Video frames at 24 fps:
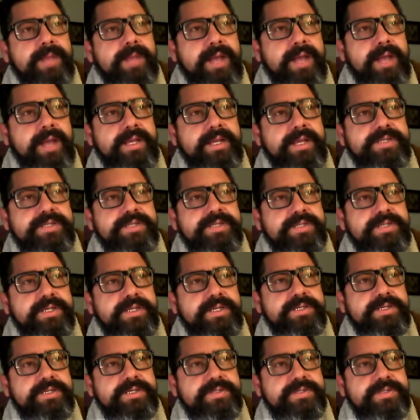unless
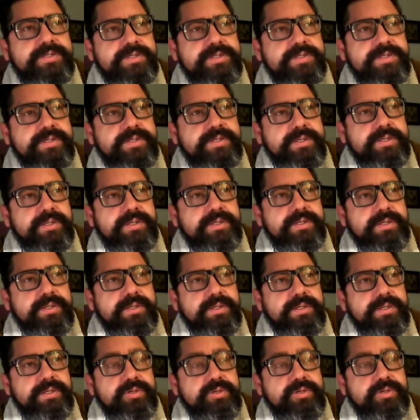it is
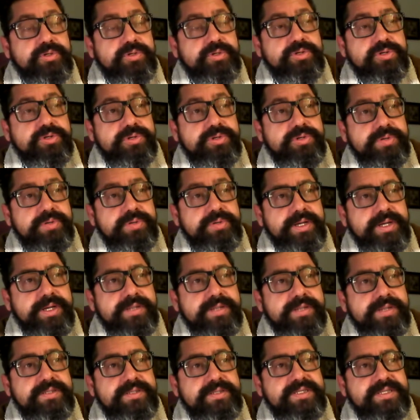true in
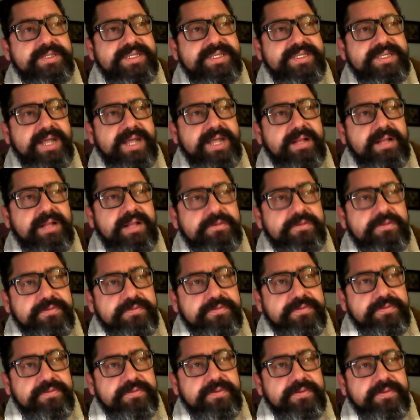
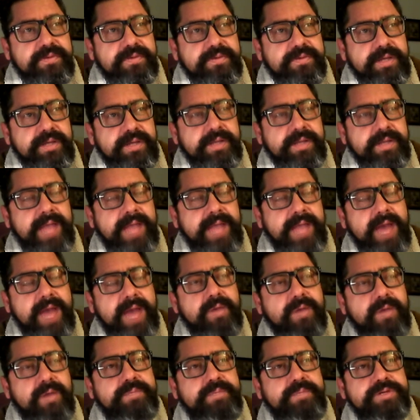itself, it
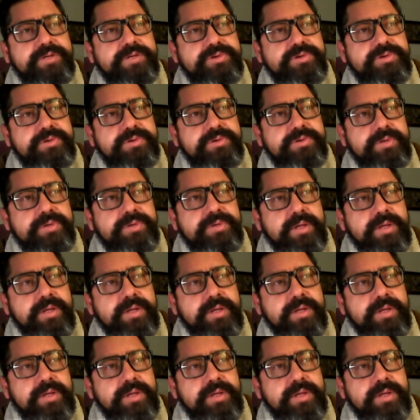cannot be true.